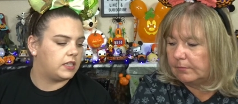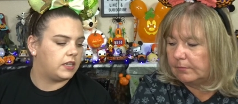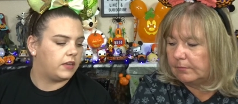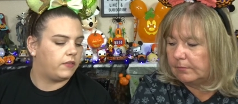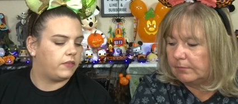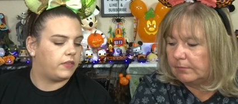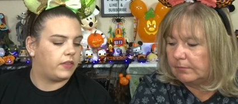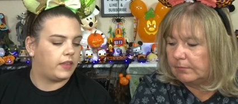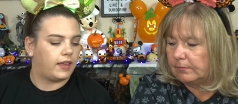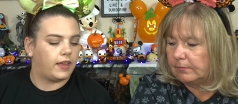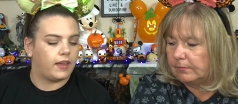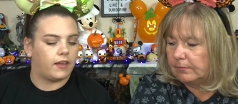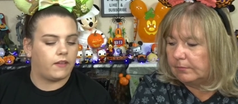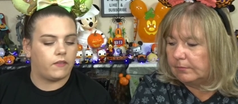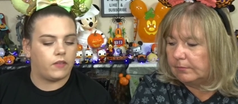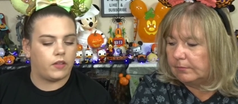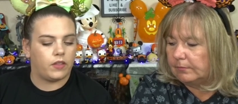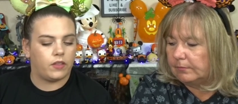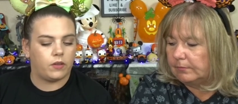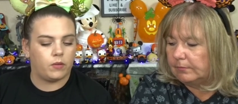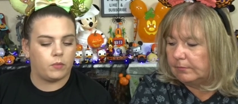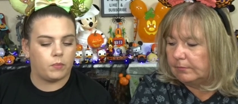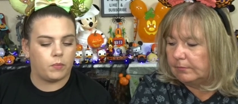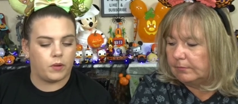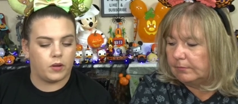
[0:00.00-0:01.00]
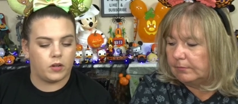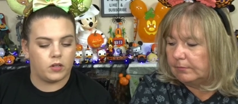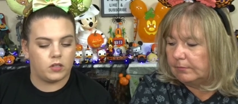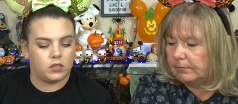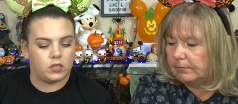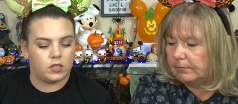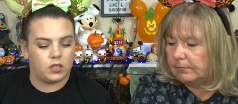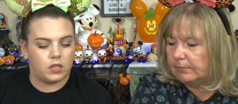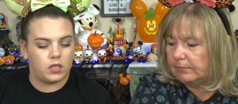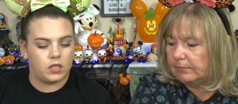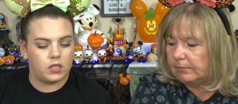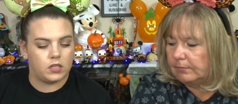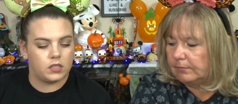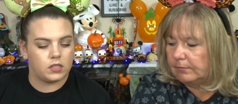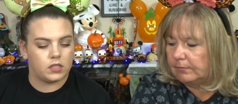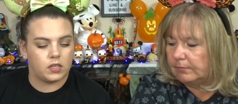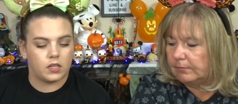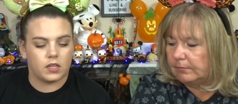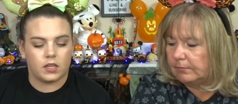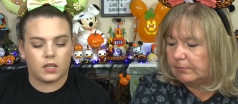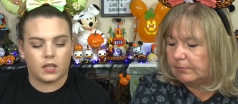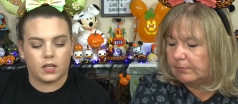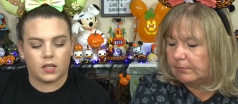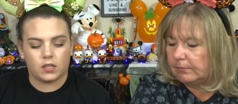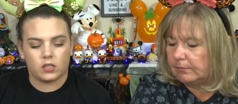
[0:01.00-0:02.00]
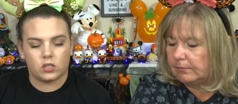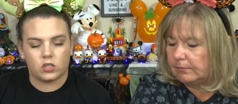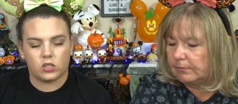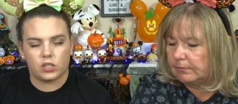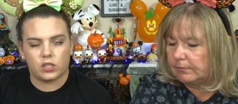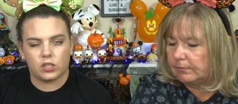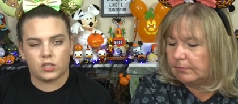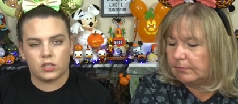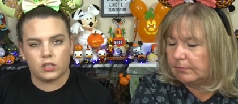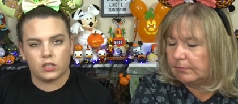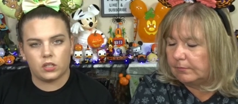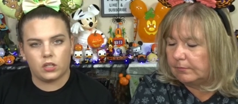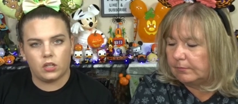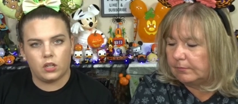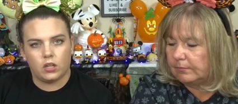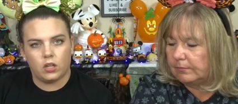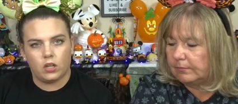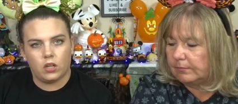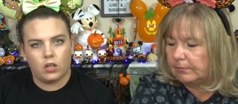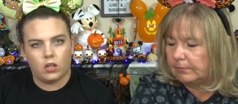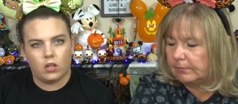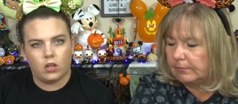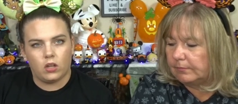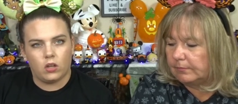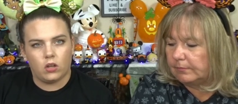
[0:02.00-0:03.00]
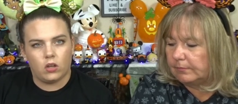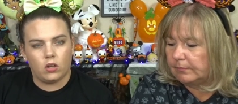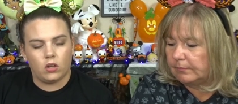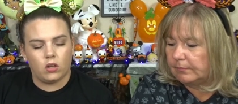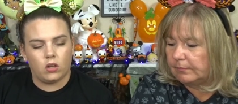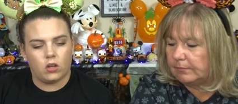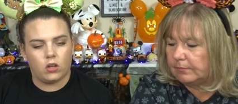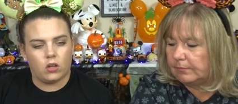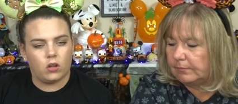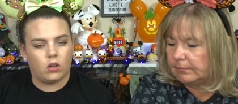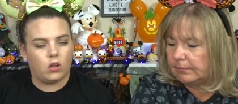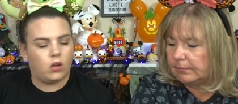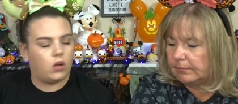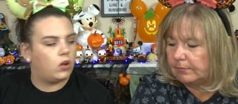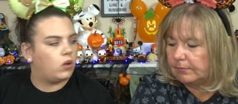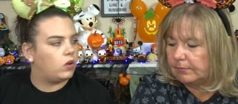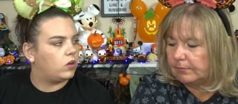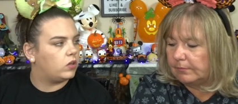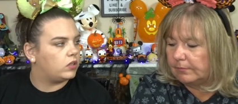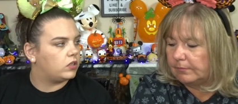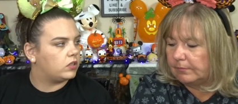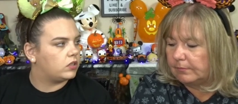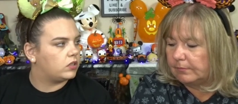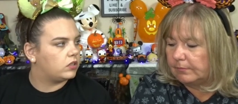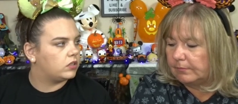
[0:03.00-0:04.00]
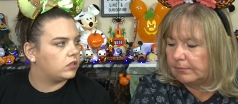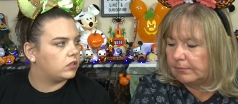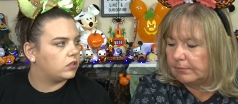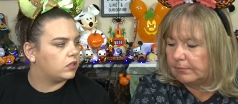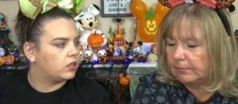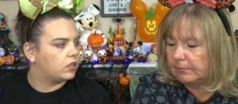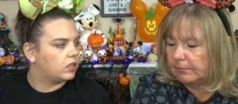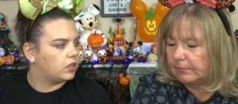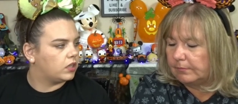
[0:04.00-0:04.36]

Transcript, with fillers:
Speaker 1: to see if they have other parts of this collection on